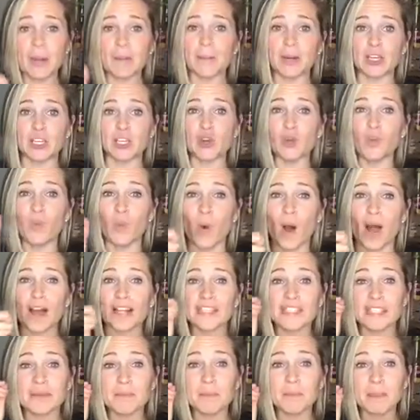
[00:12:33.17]
But you
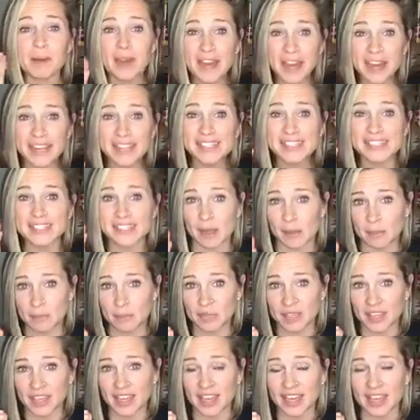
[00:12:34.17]
want to pick
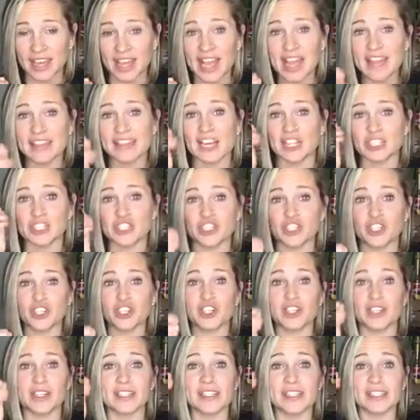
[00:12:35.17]
something that you're
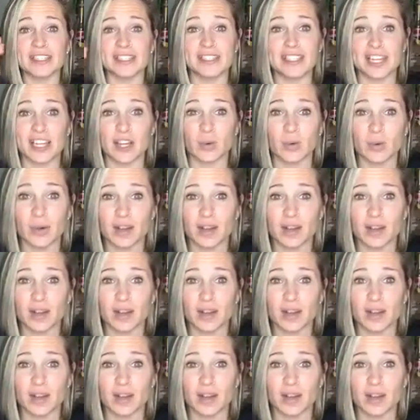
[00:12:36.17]
gonna stick